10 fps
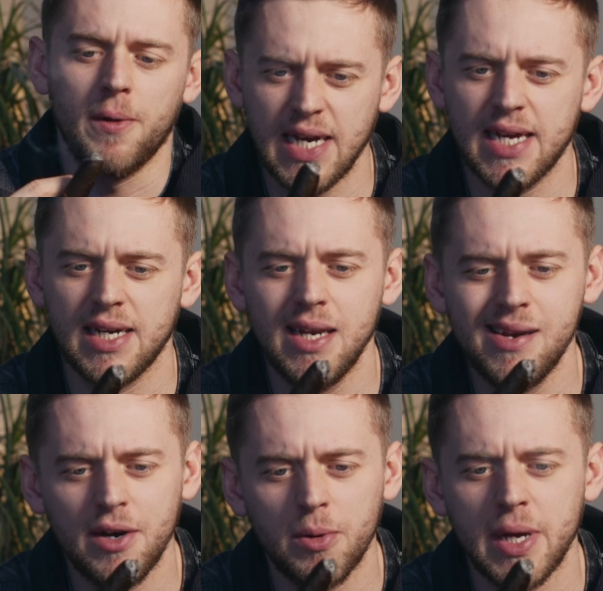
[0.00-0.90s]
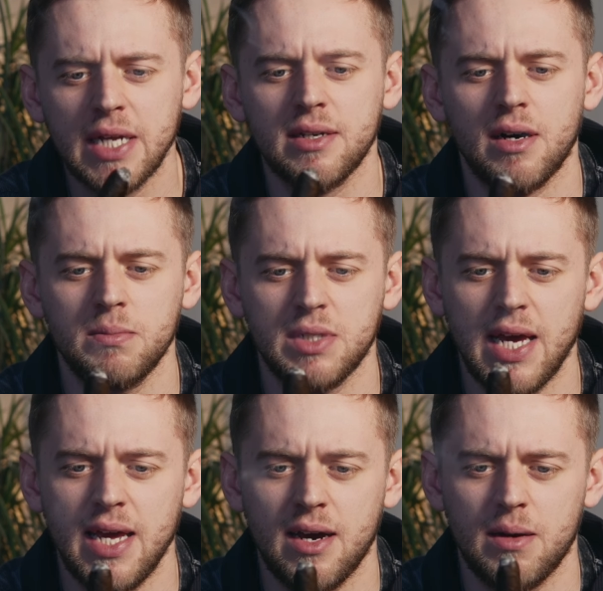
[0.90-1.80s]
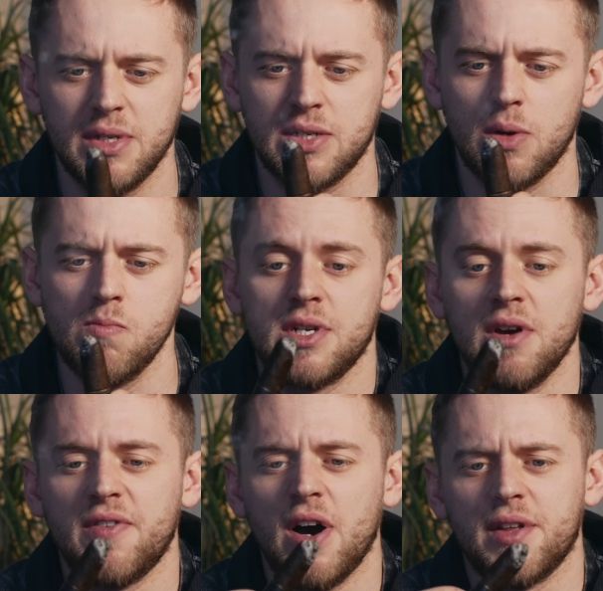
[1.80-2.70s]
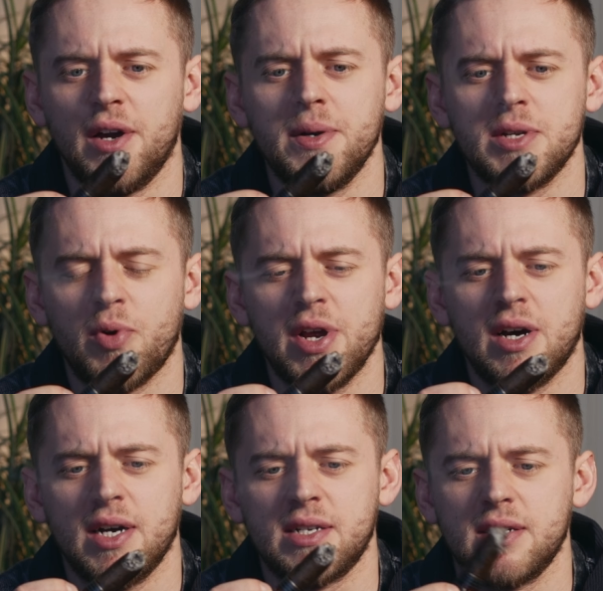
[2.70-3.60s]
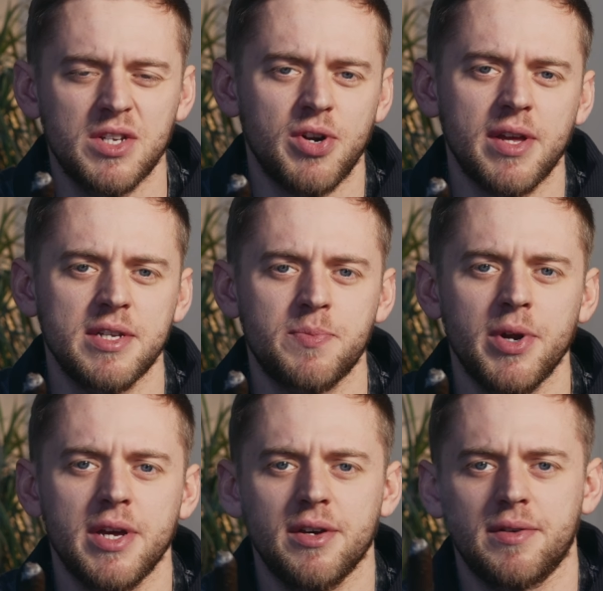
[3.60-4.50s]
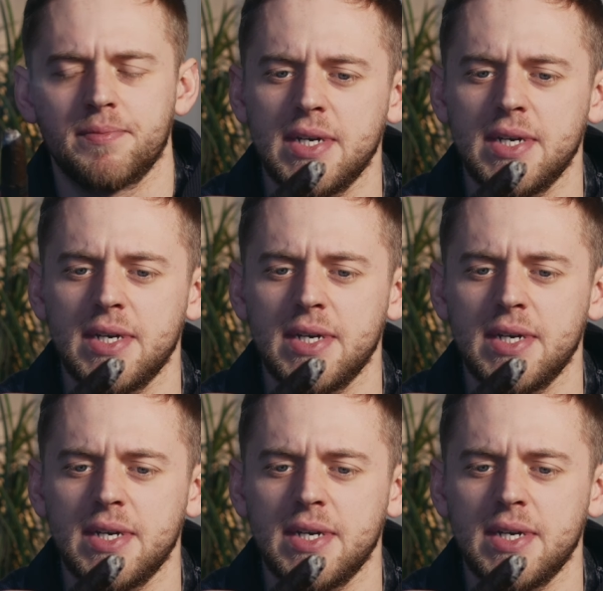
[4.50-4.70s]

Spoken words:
Taking a little bit of time to heat up this one. So far though, it's pretty nice. The strength is pretty good.